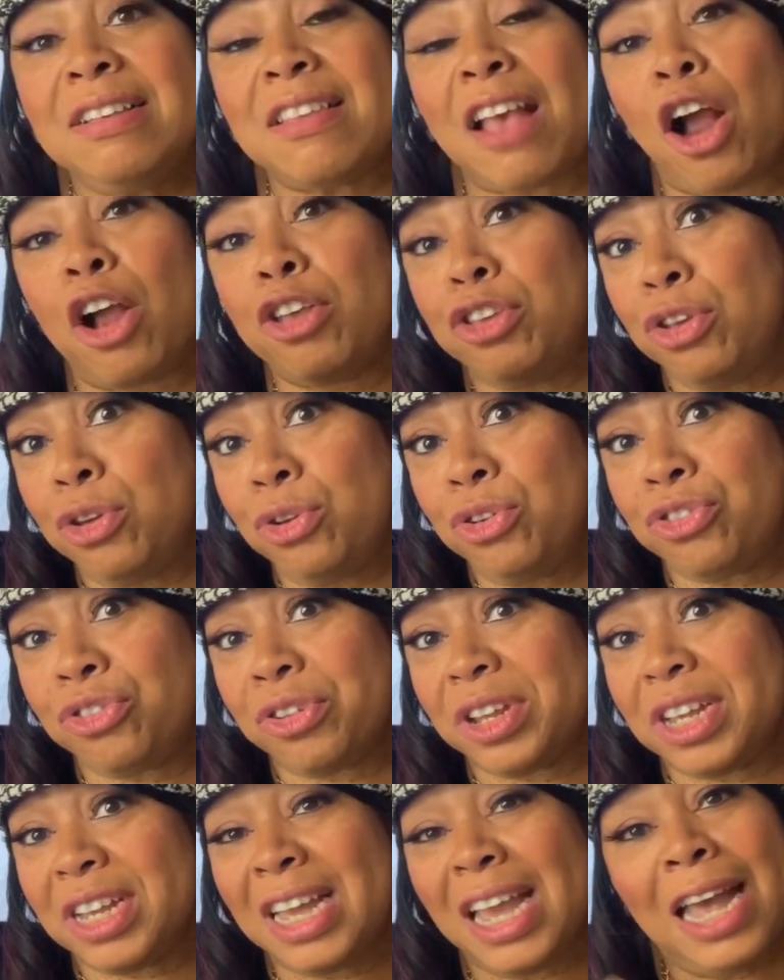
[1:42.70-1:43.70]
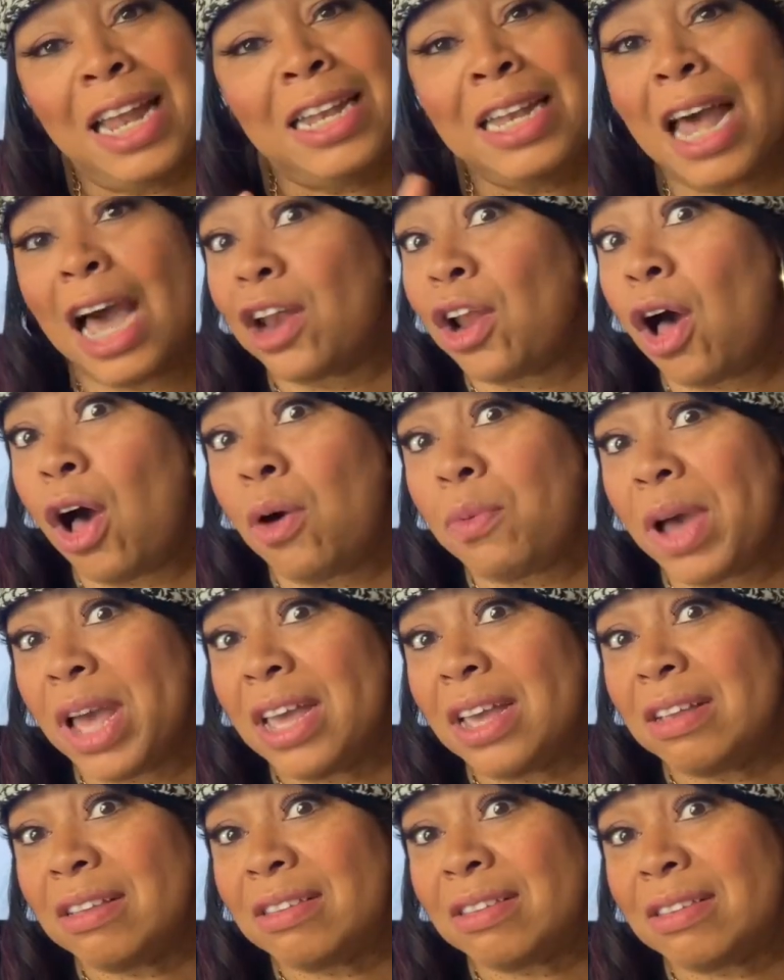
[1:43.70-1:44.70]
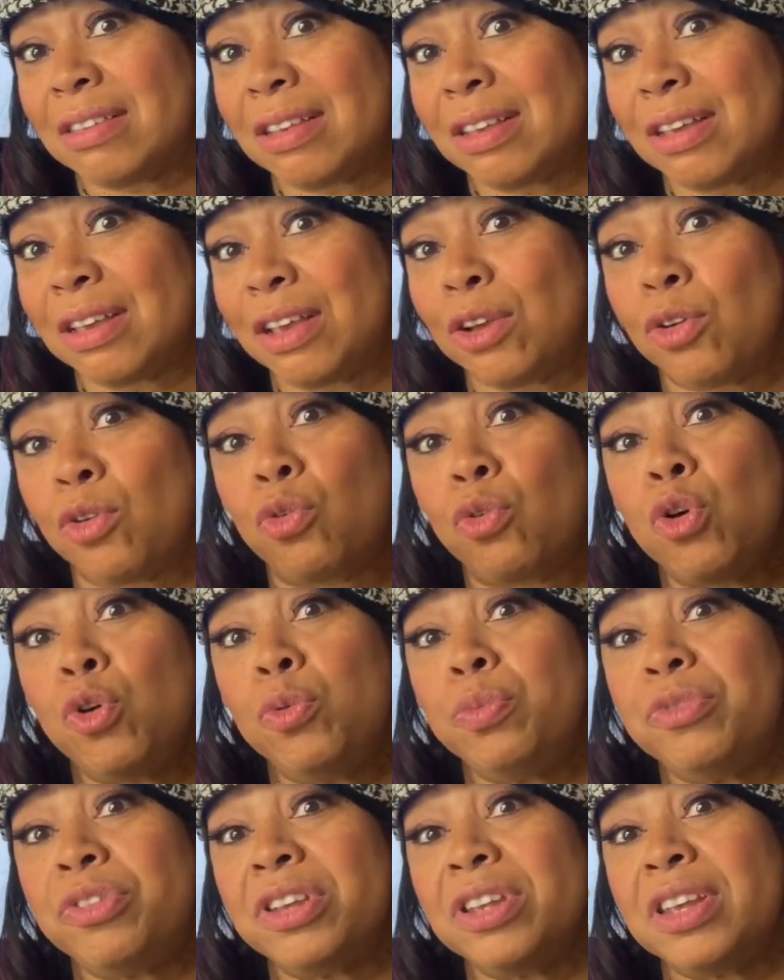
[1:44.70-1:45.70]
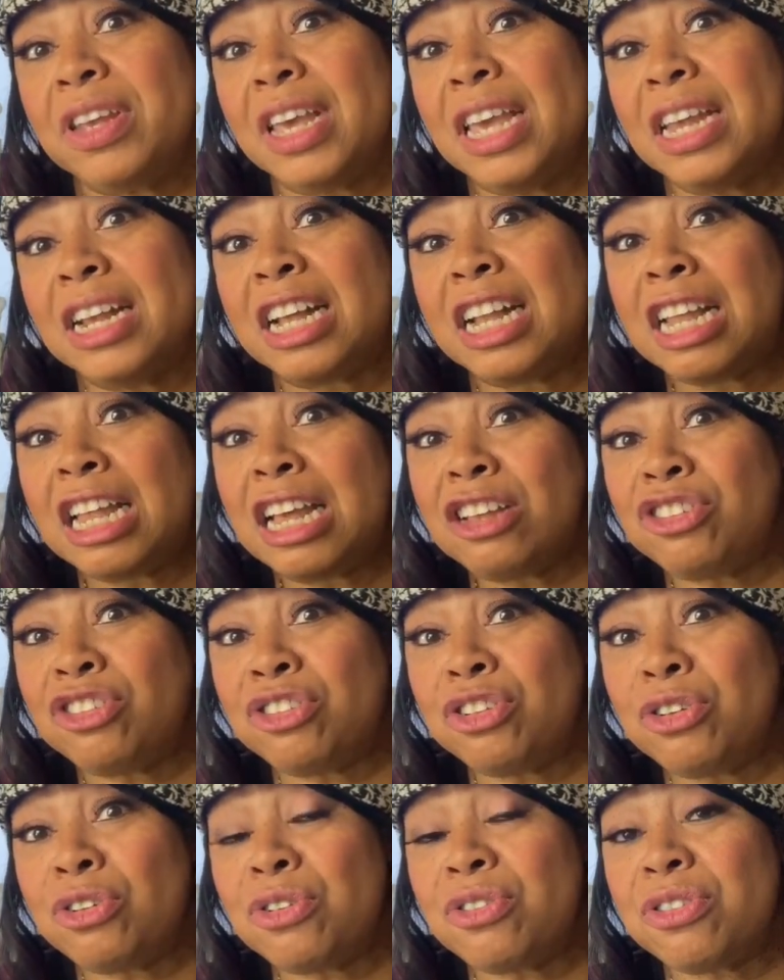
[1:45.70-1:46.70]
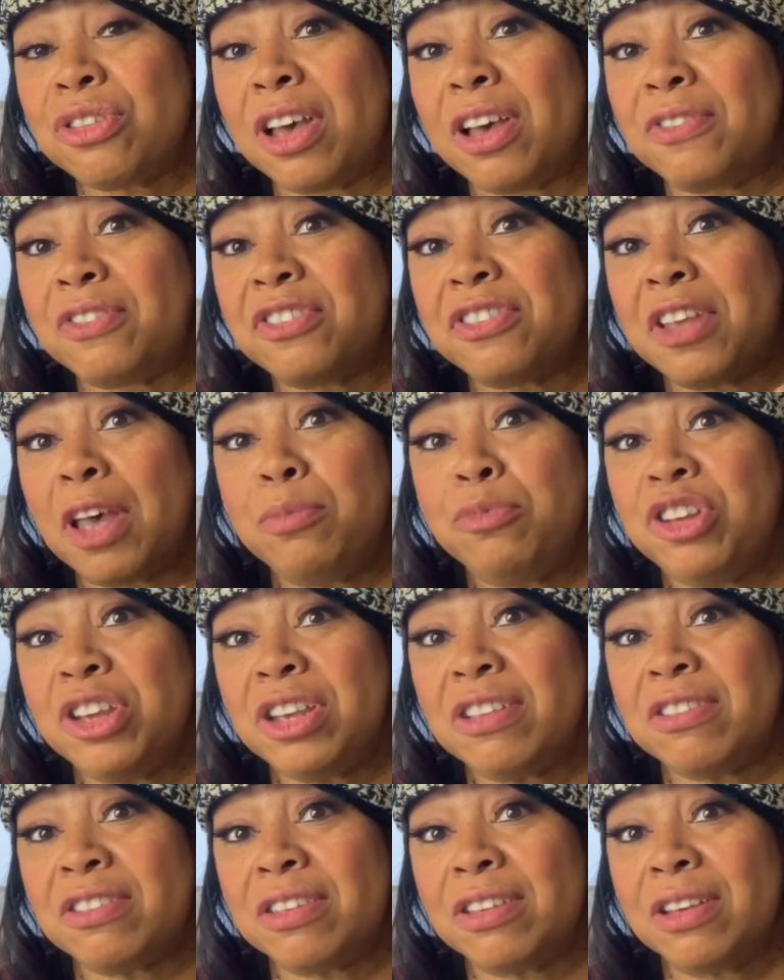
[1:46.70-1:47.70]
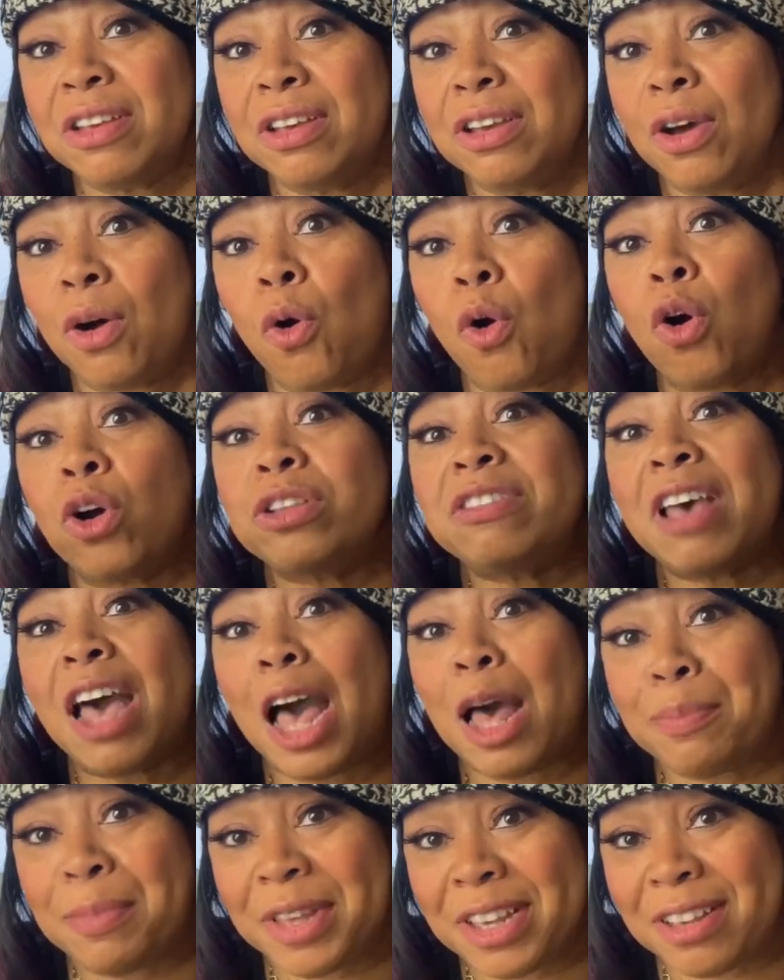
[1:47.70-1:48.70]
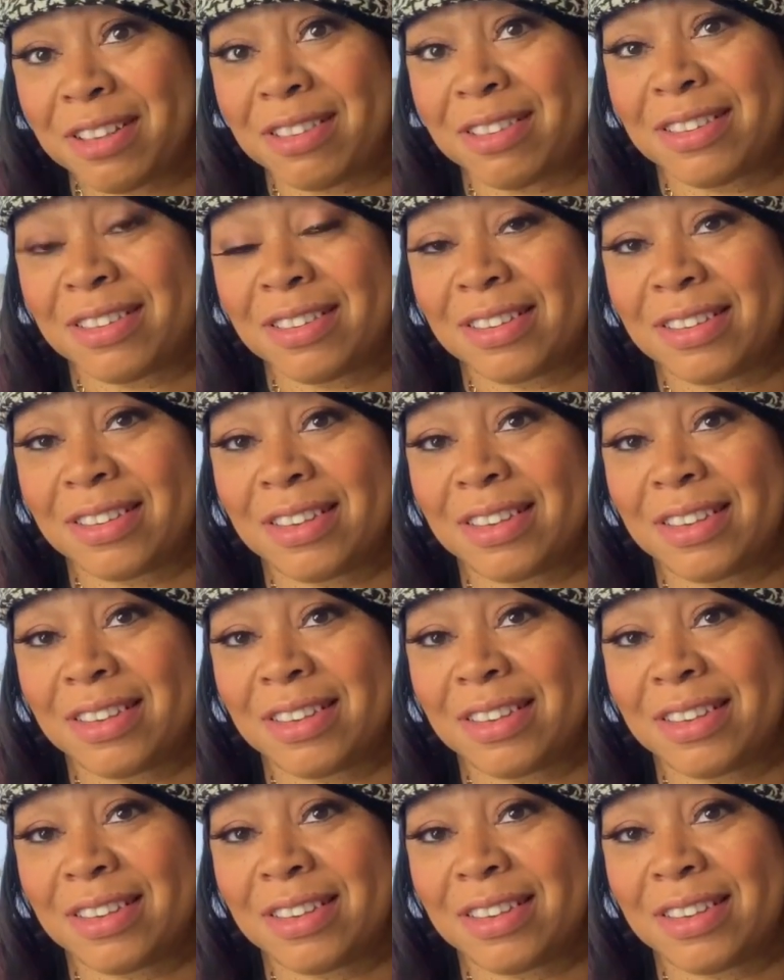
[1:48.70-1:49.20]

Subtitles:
are usually, not always, grouped in clusters of subjects or topics.